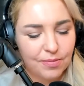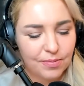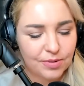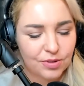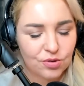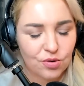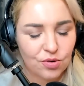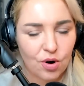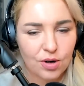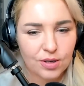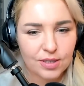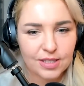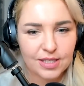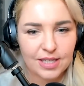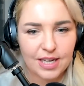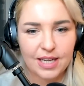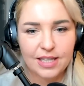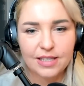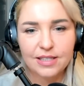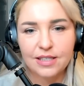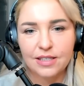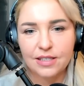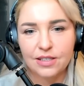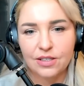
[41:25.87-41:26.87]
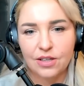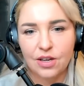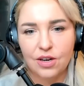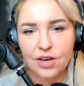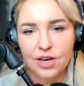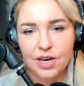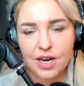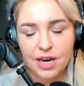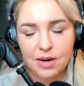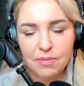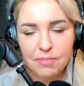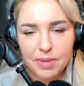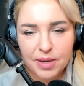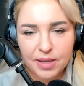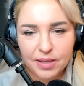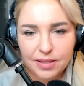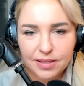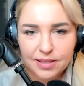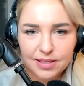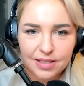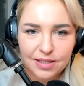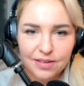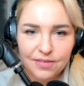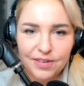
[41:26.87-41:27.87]
strong stances on nut
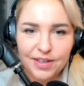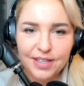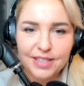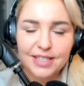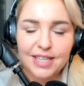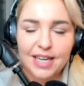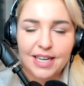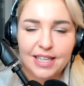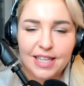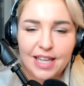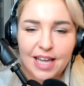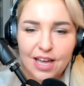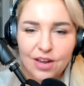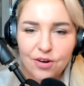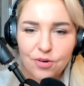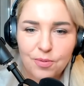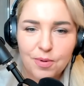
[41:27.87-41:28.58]
milks and things like that,